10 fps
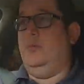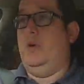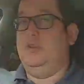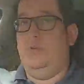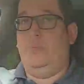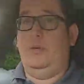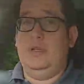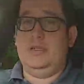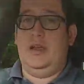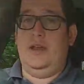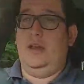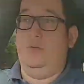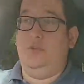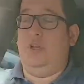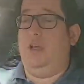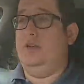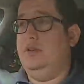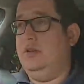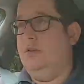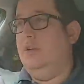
Mind you, I'll probably say that and it will change.